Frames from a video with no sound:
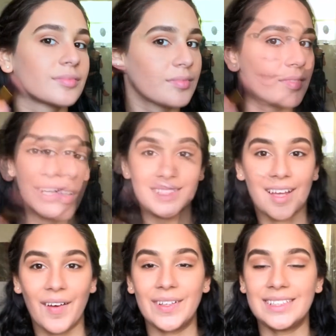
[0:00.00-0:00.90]
Notice
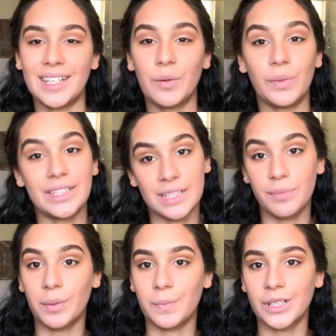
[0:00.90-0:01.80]
how I didn't re-dip
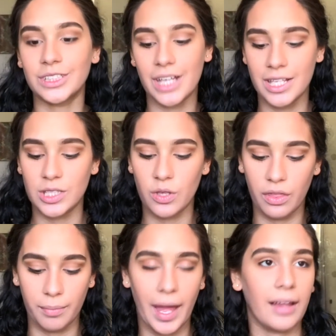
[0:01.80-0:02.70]
the brush into
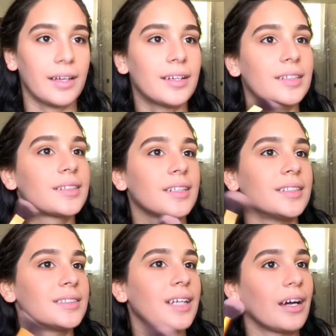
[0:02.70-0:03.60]
the palette
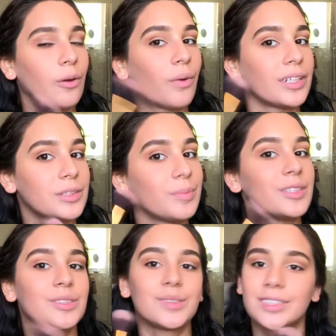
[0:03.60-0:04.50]
because I don't want it to be
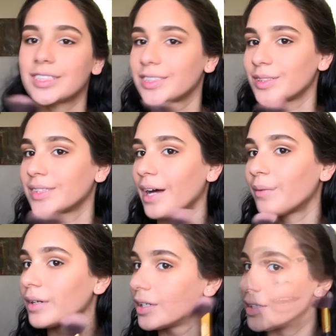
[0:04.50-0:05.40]
too chiseled out.
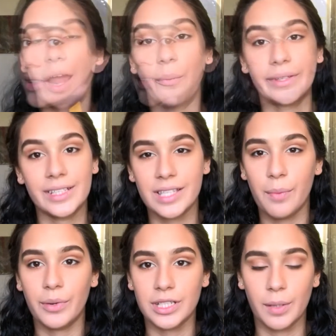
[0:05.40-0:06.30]
Now with the
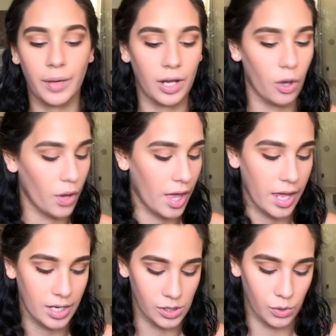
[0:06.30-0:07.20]
same brush, I'm gonna go
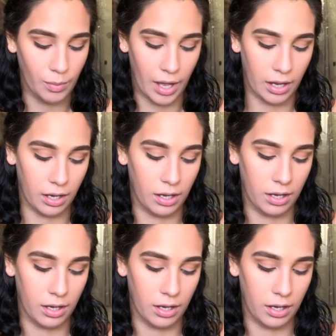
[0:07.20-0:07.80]
ahead and do my